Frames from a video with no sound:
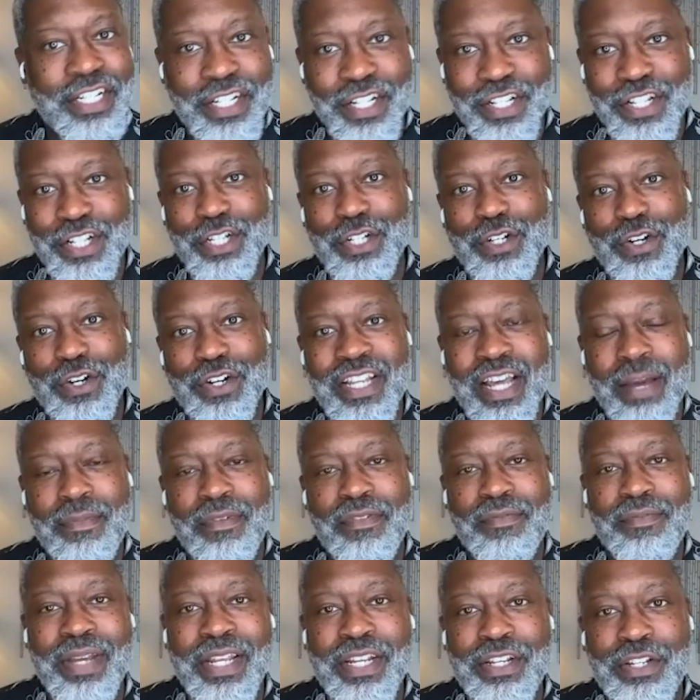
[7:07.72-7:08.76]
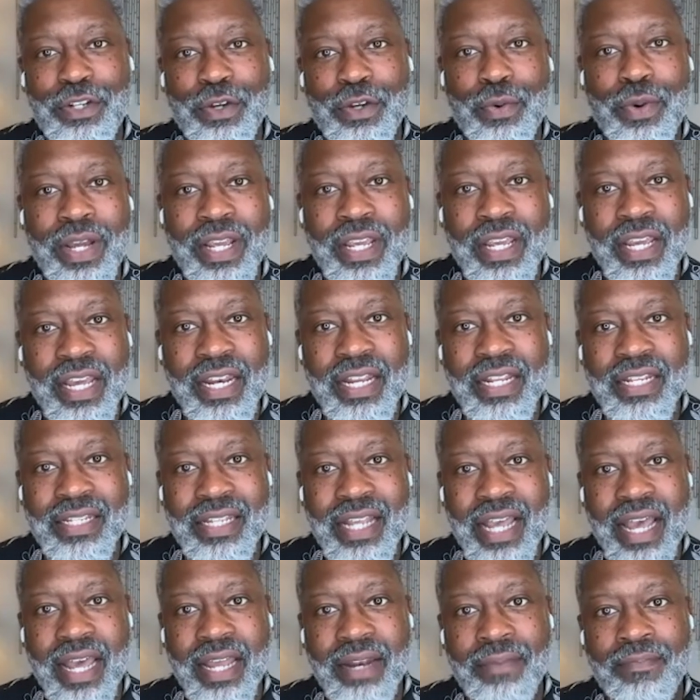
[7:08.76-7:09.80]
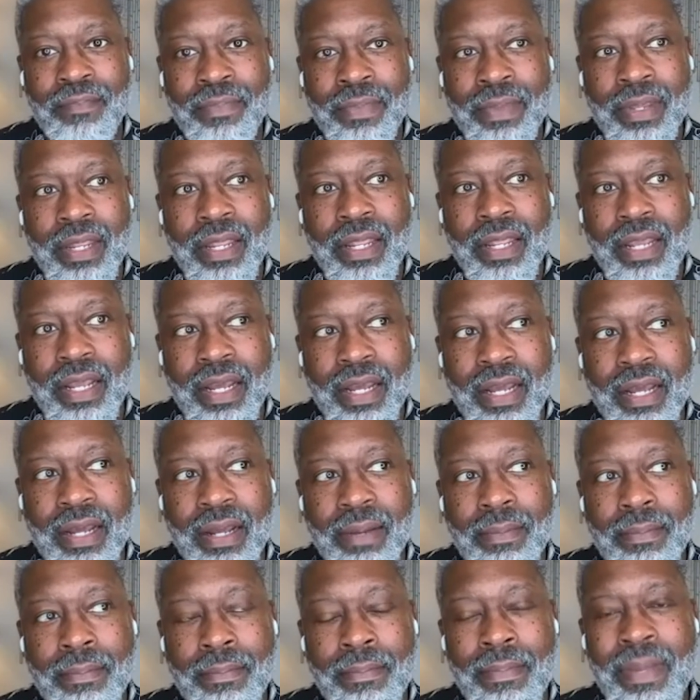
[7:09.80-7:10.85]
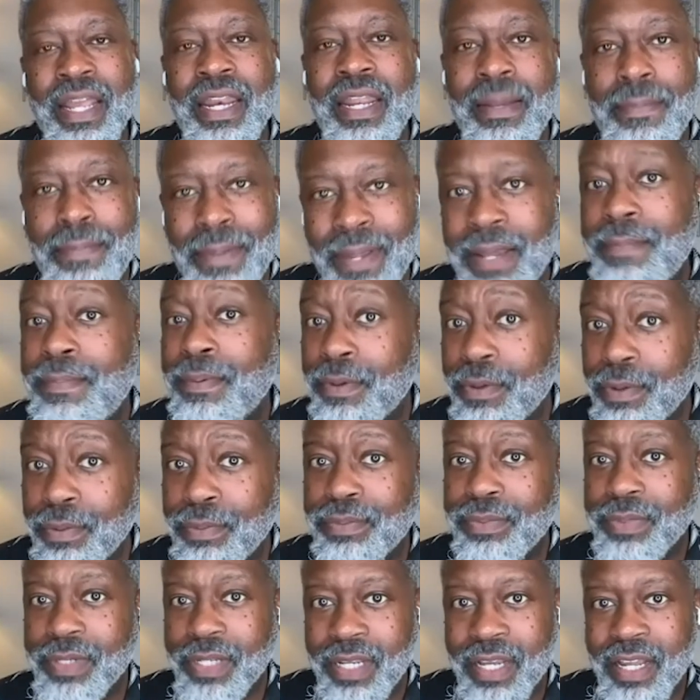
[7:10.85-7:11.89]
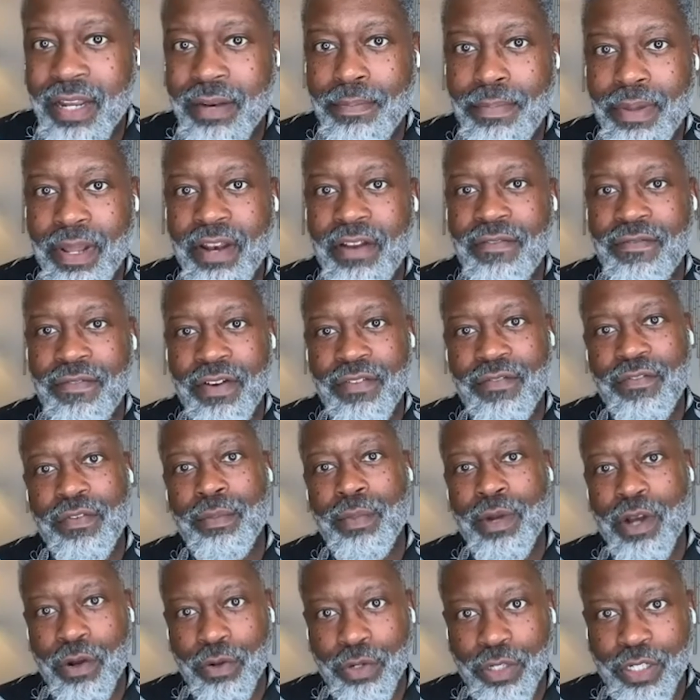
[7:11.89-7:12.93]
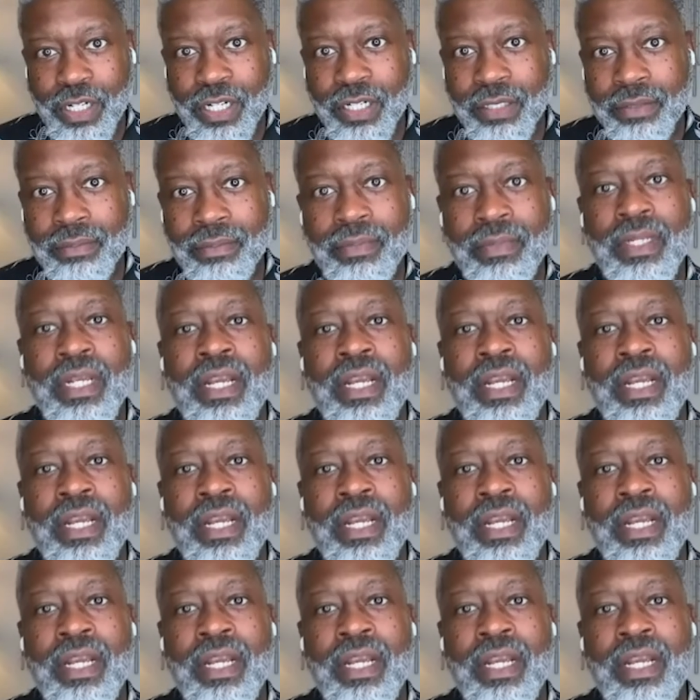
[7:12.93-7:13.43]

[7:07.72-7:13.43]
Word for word: just in the short time of me doing it is that many people can benefit from coaching.